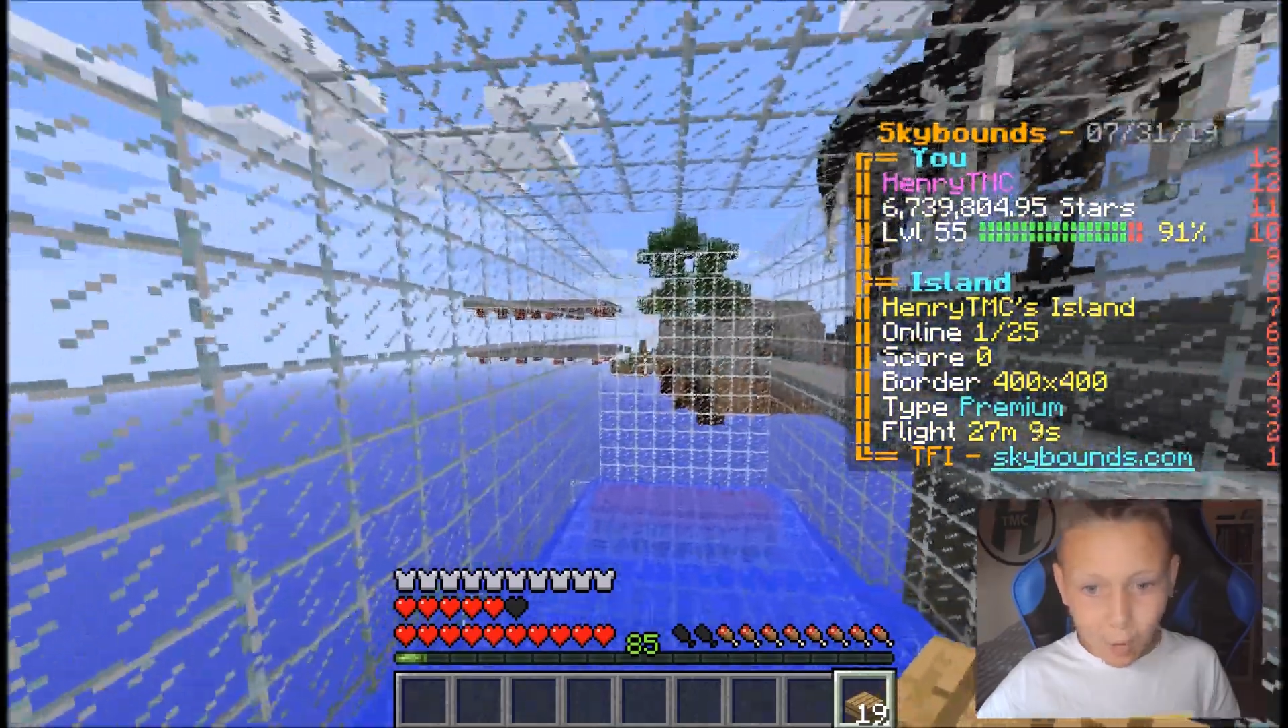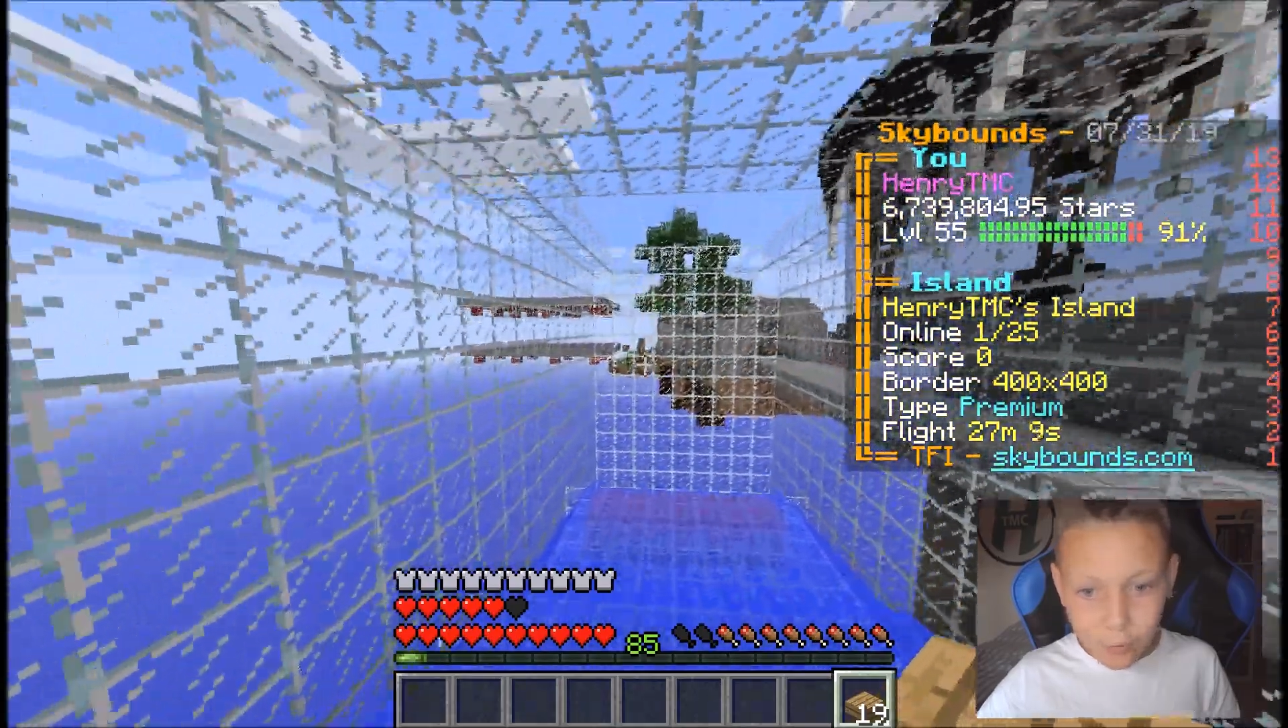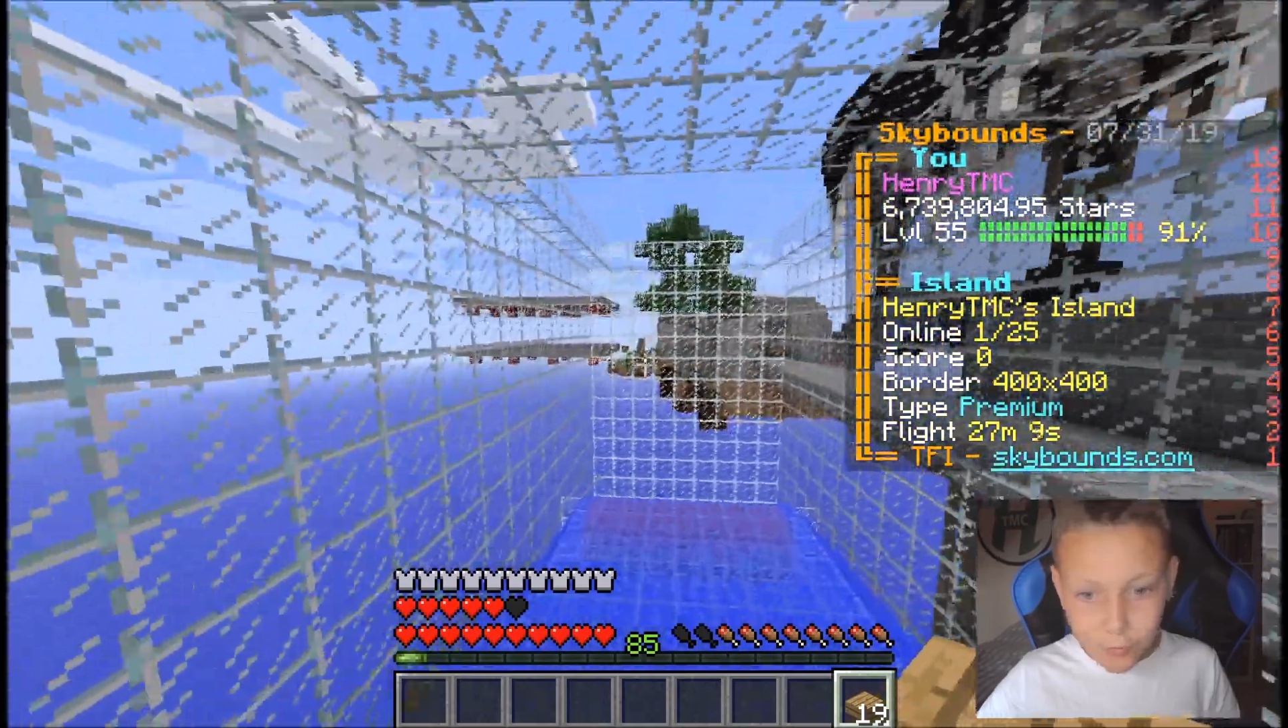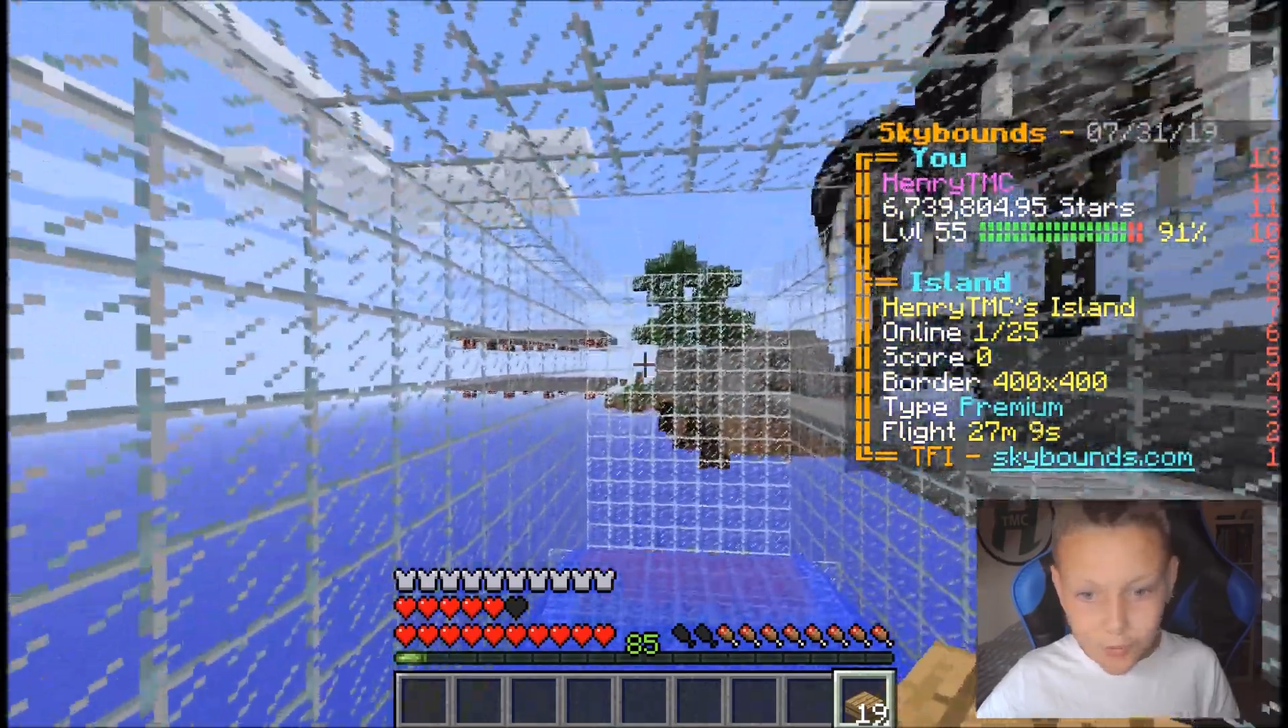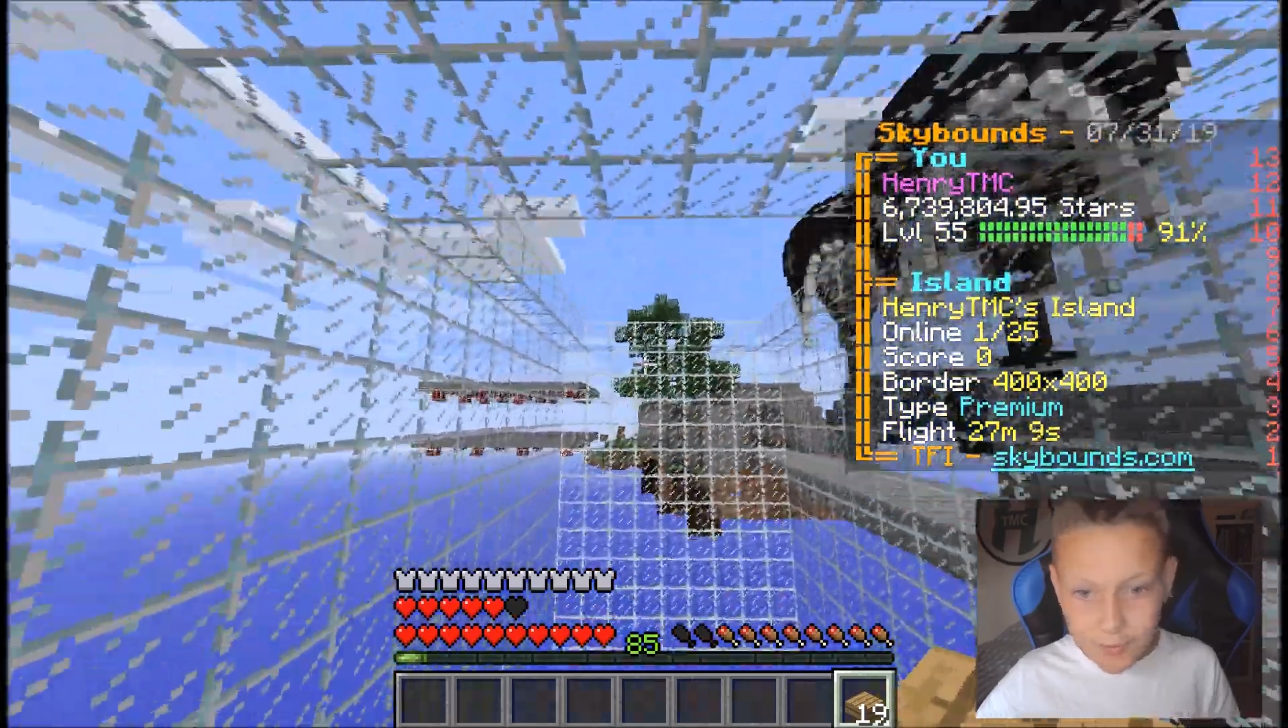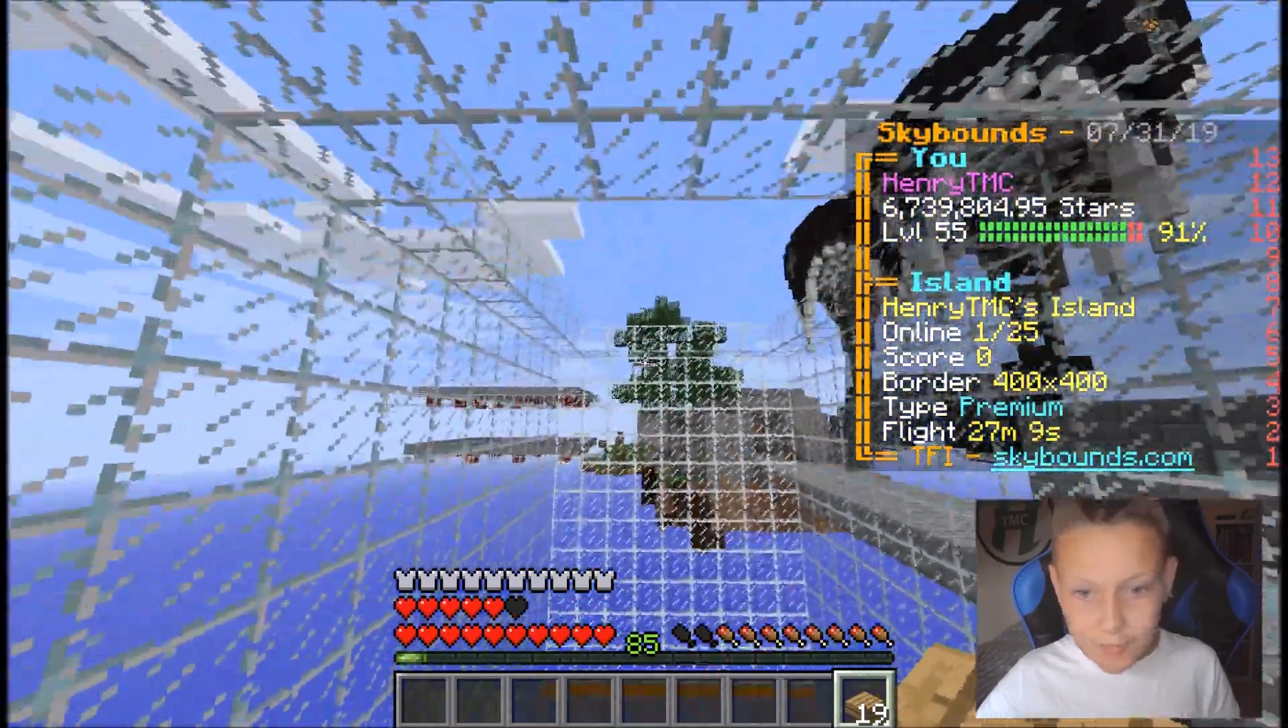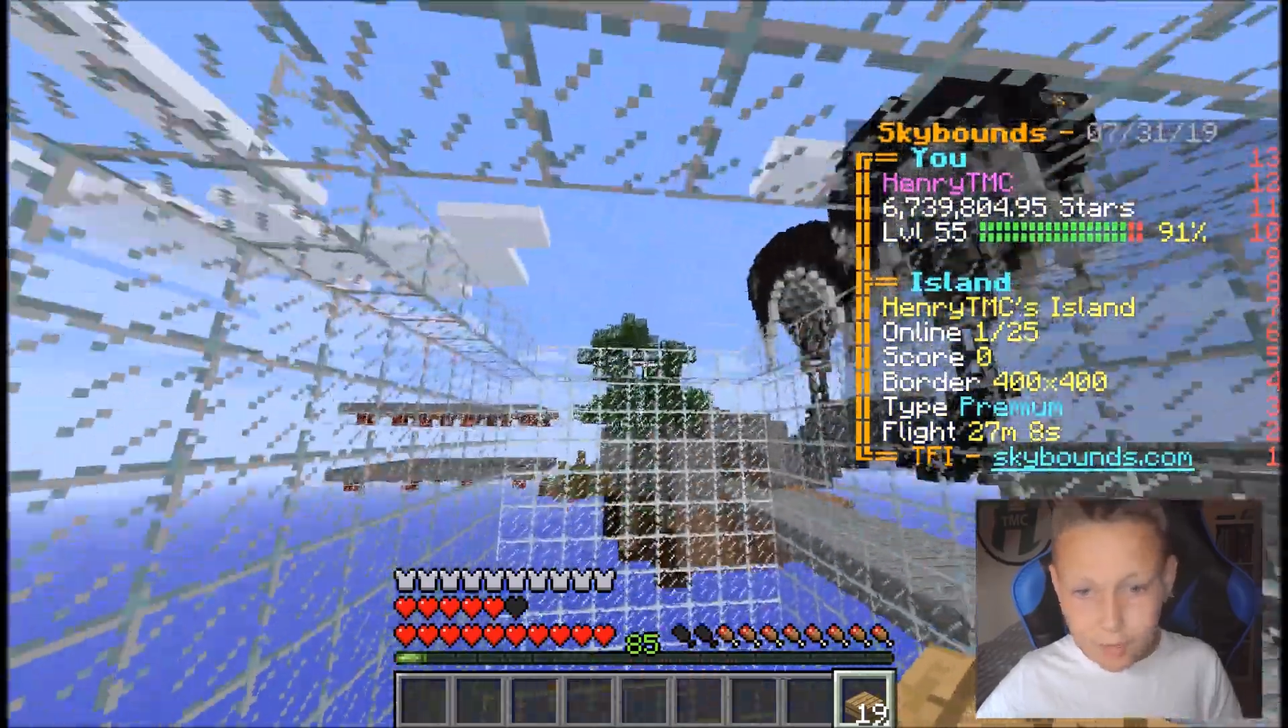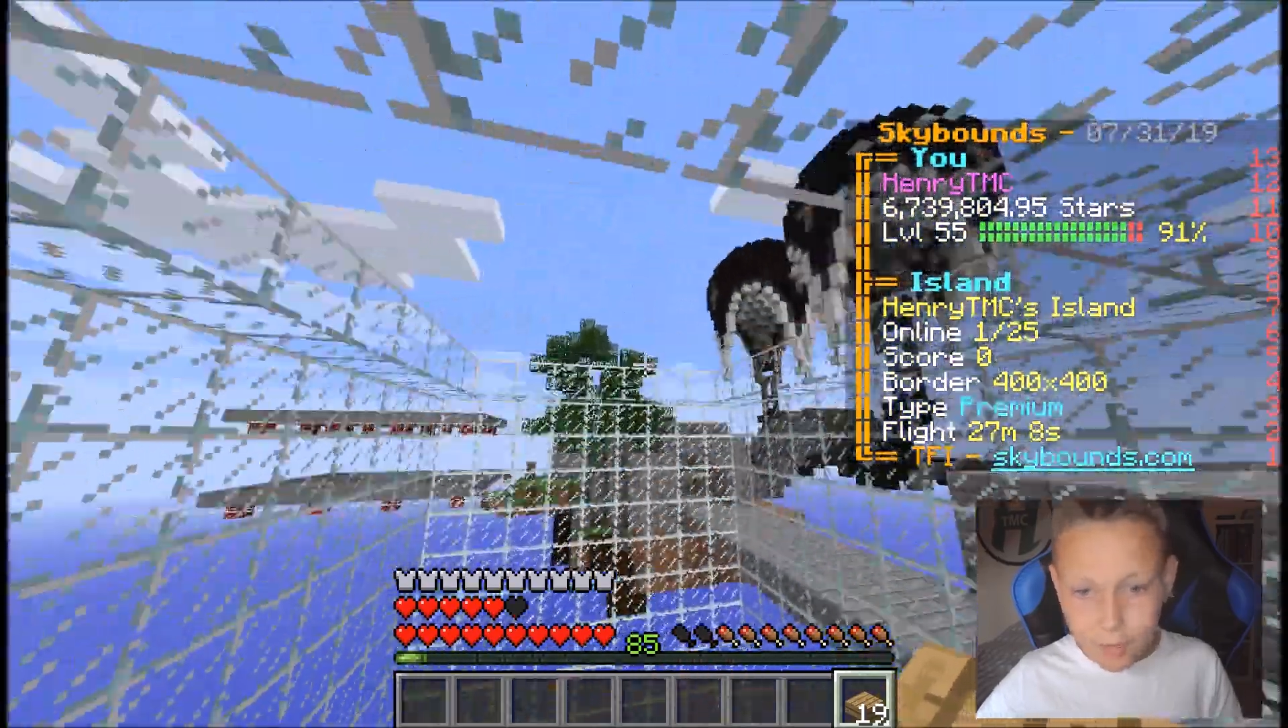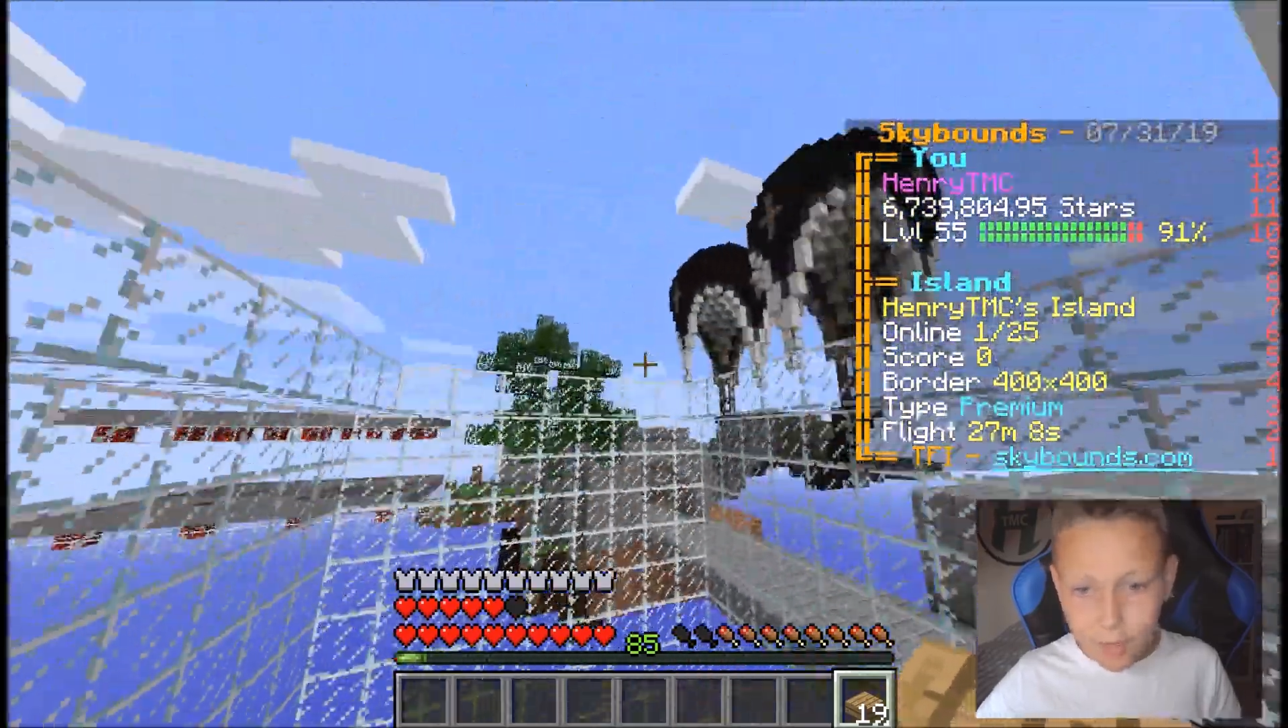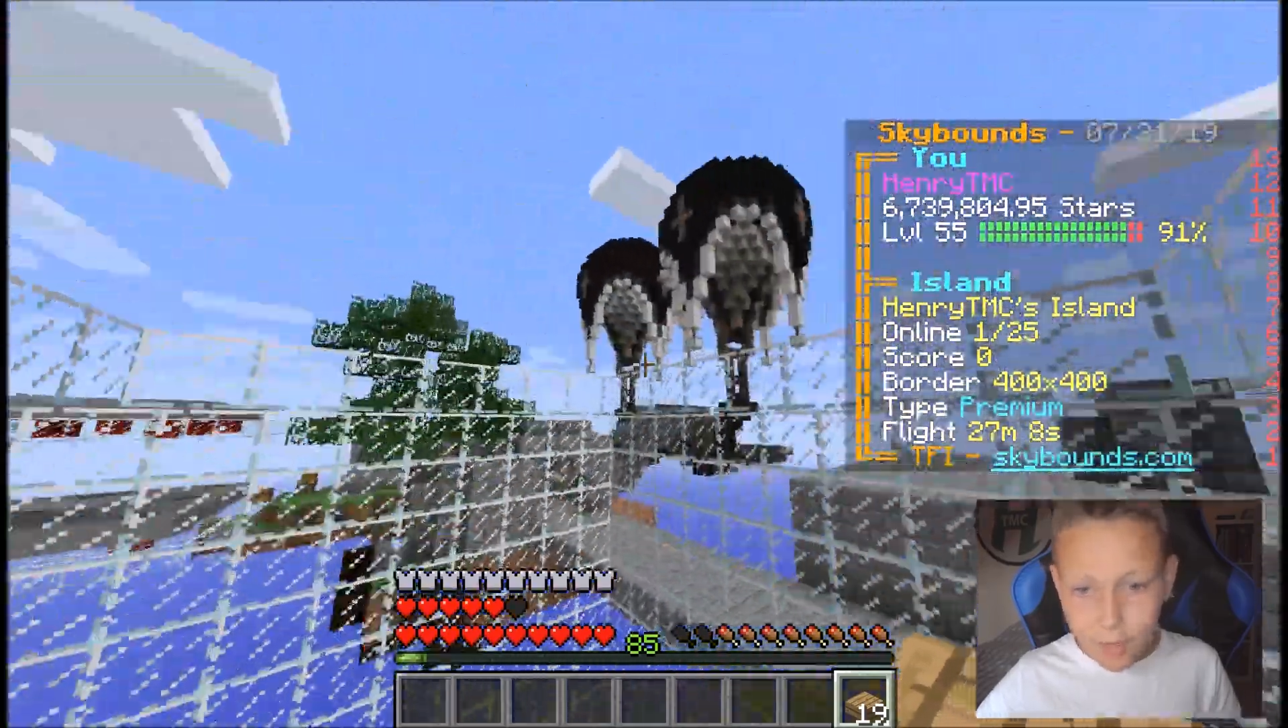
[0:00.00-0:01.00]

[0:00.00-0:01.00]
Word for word: thing now.